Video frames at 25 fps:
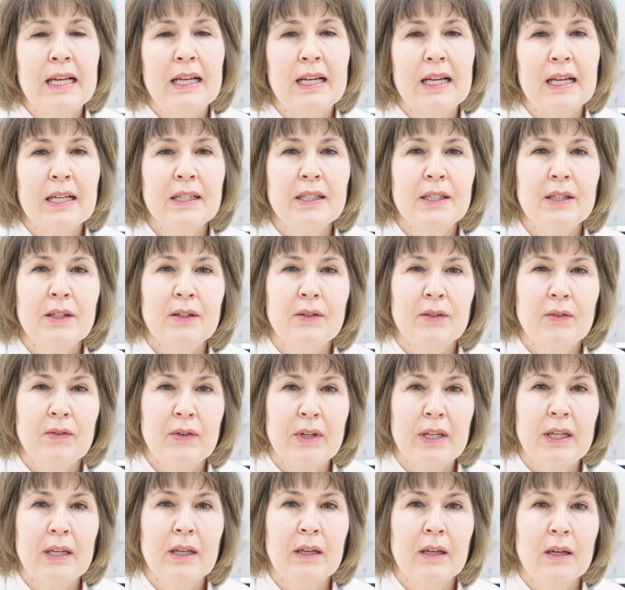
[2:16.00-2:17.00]

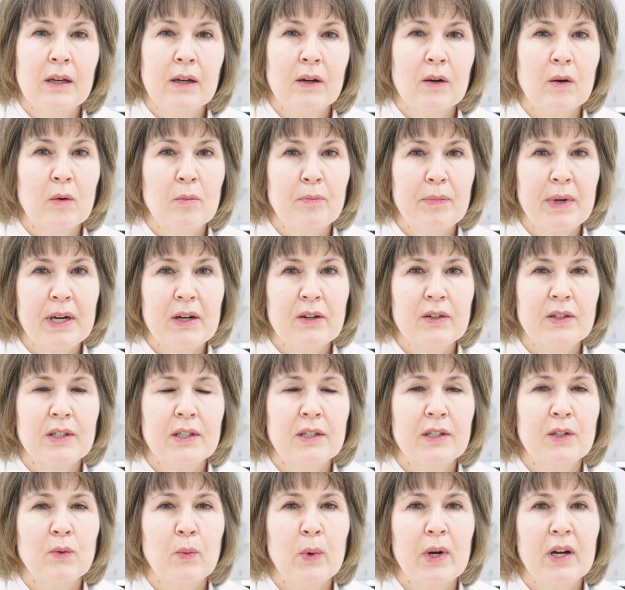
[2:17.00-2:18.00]
93
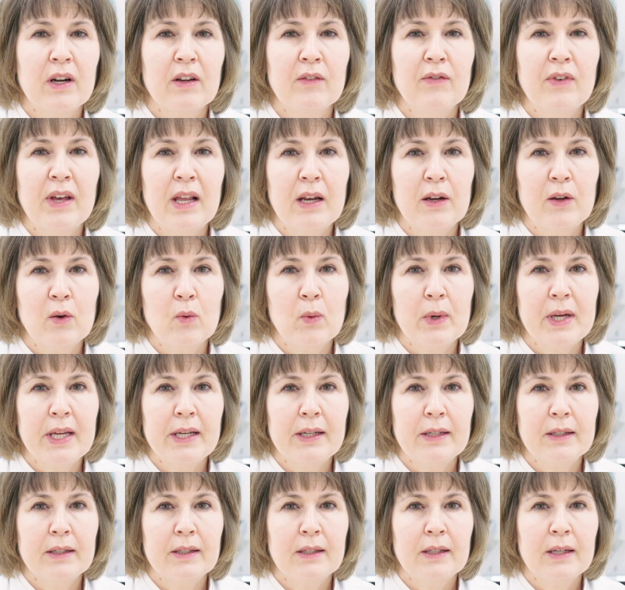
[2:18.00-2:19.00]
comparisons were
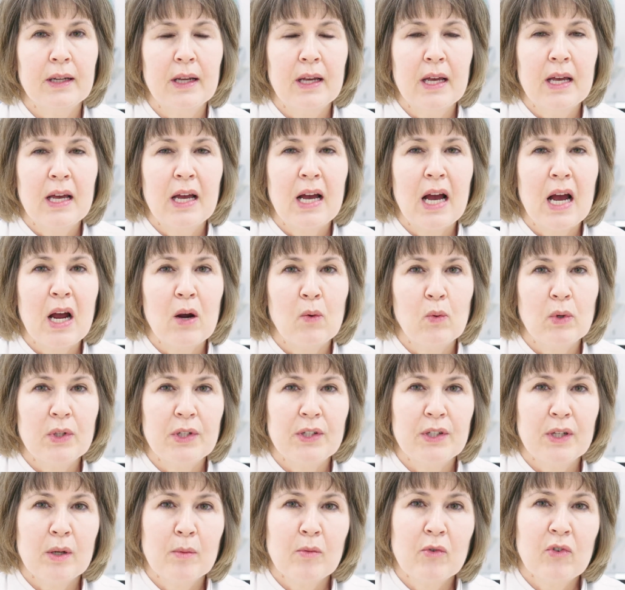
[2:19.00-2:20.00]
evaluated. I will
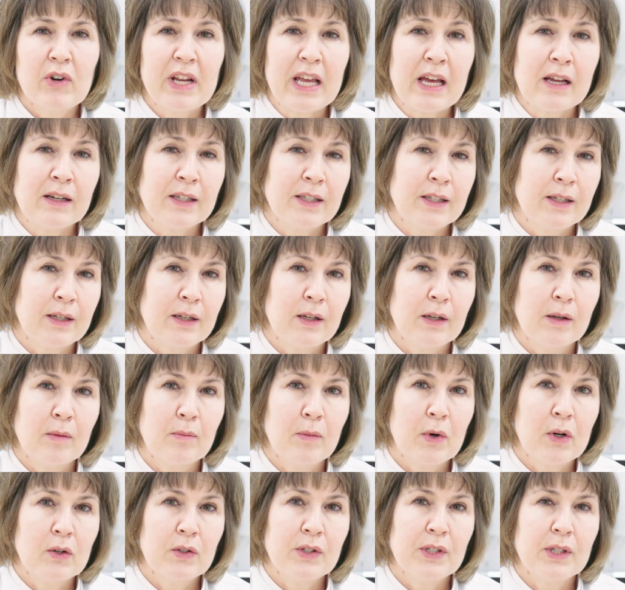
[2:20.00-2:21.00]
summarize the
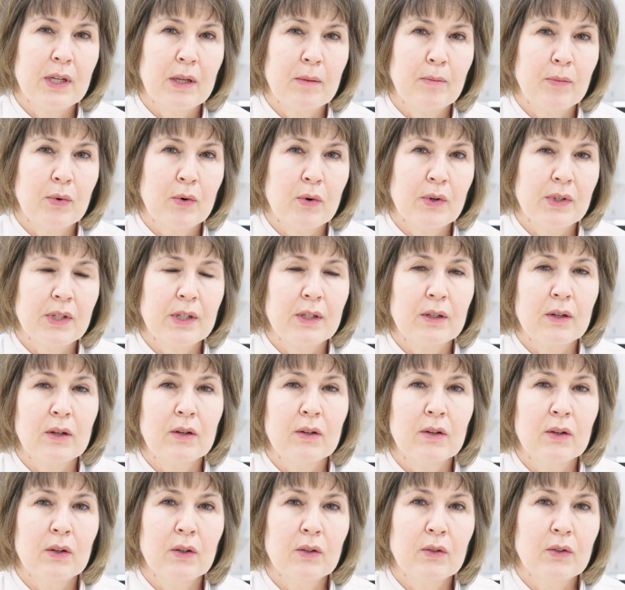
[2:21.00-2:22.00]
most important
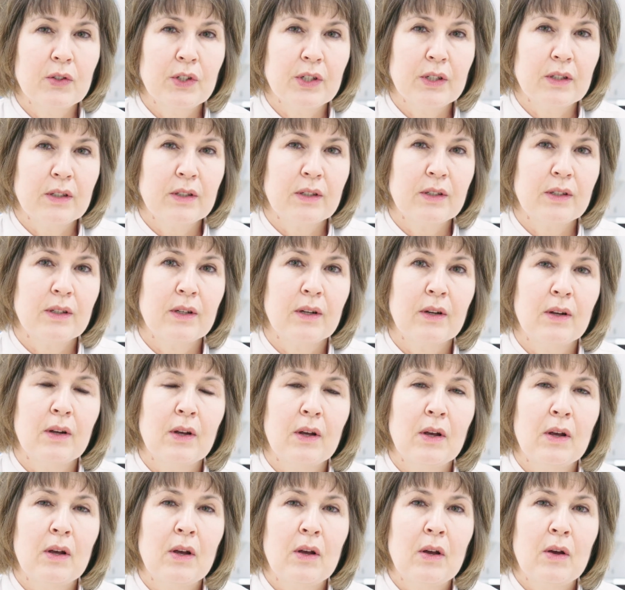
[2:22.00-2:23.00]
conclusions.
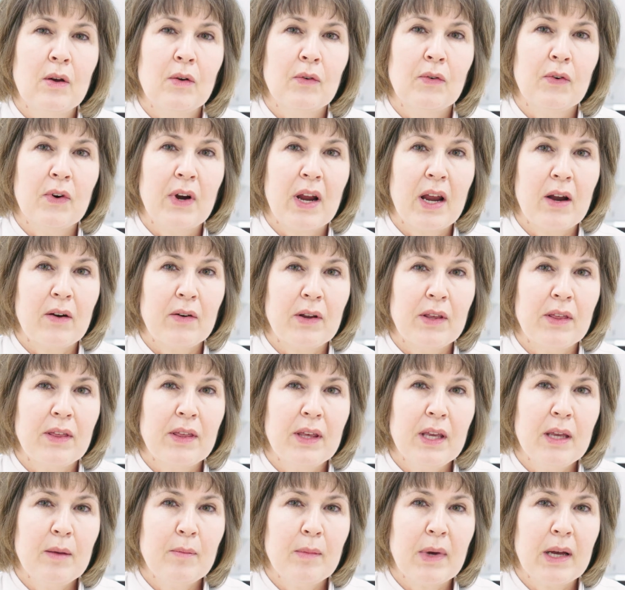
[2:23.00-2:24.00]
For
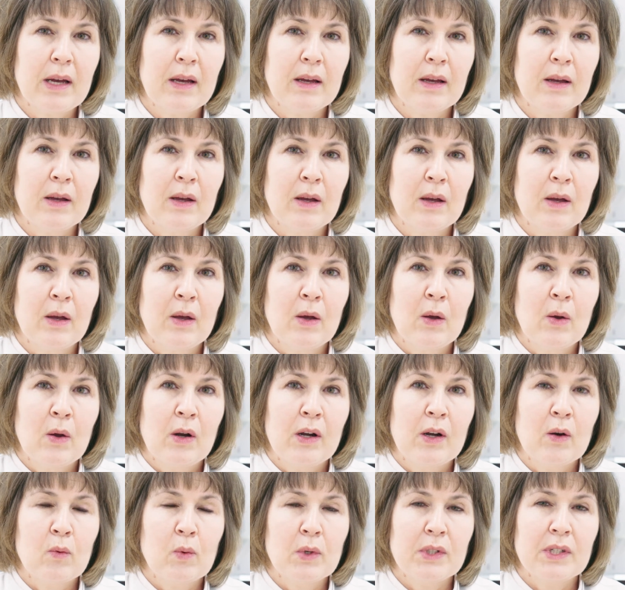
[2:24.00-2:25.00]
erythema,
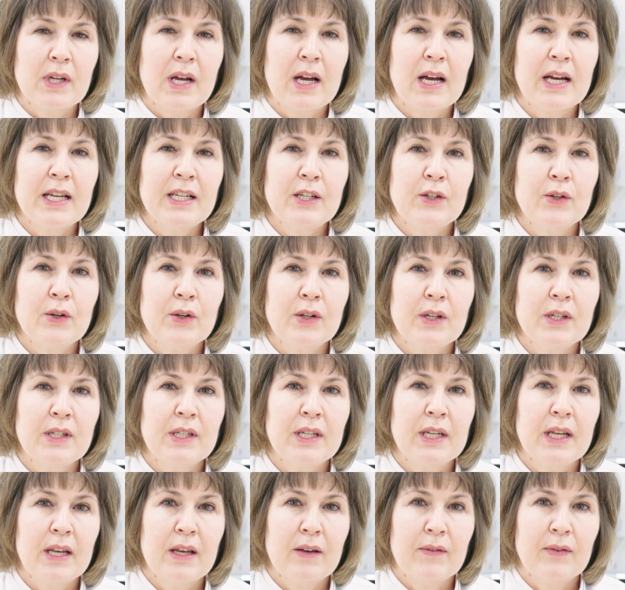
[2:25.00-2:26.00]
there was high
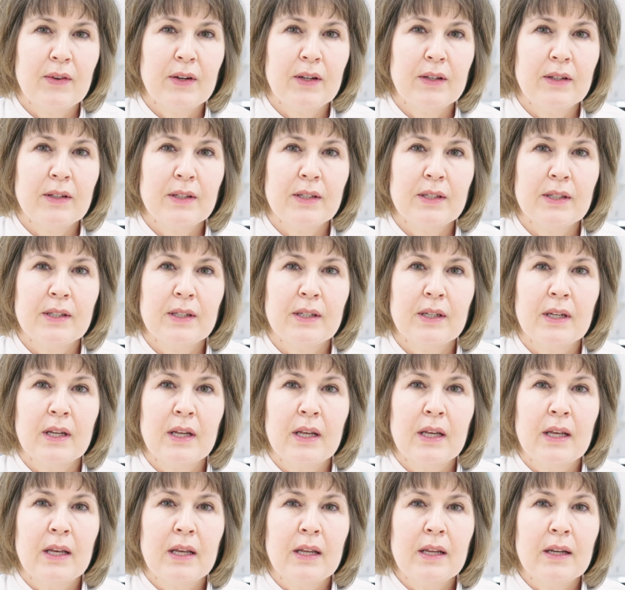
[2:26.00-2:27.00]
certainty evidence
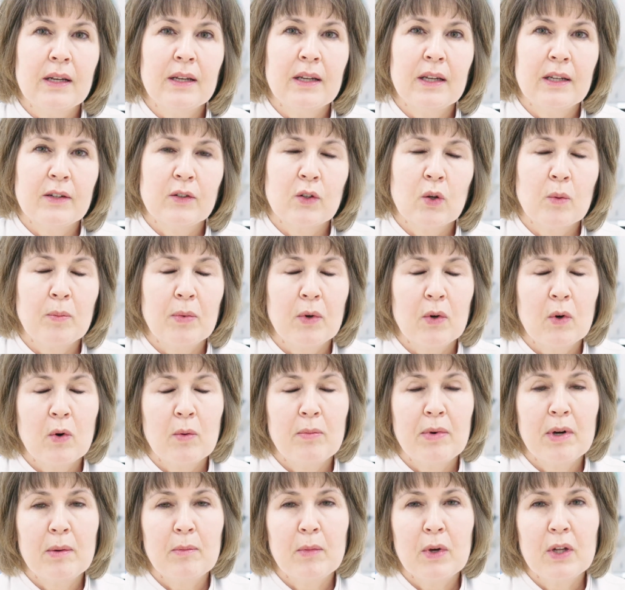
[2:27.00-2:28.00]
that topical
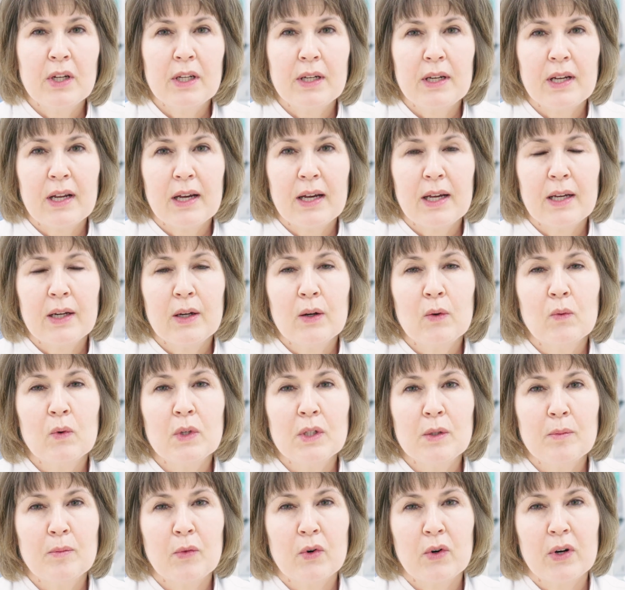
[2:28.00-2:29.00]
brimonidine
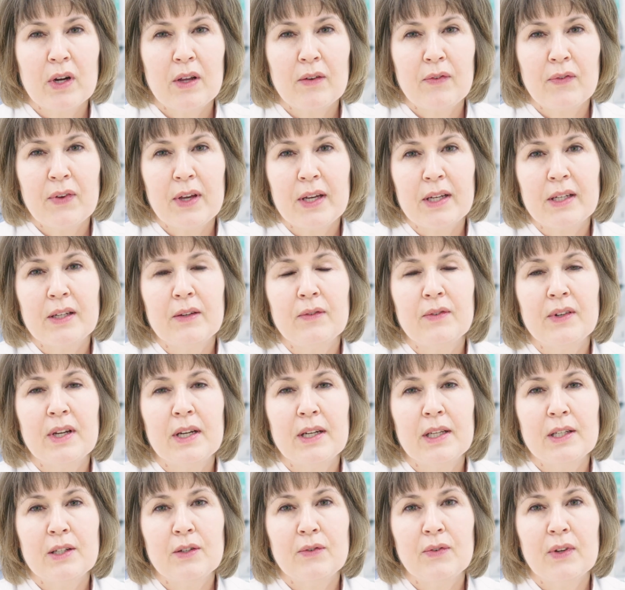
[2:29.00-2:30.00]
was more effective than
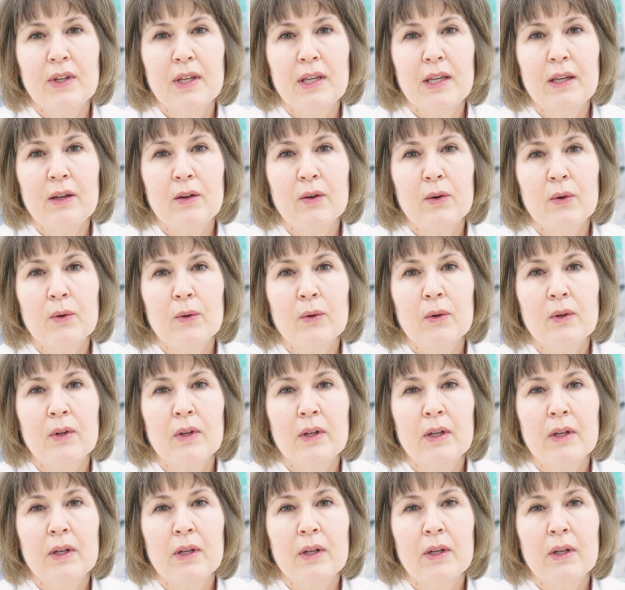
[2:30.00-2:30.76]
its vehicle,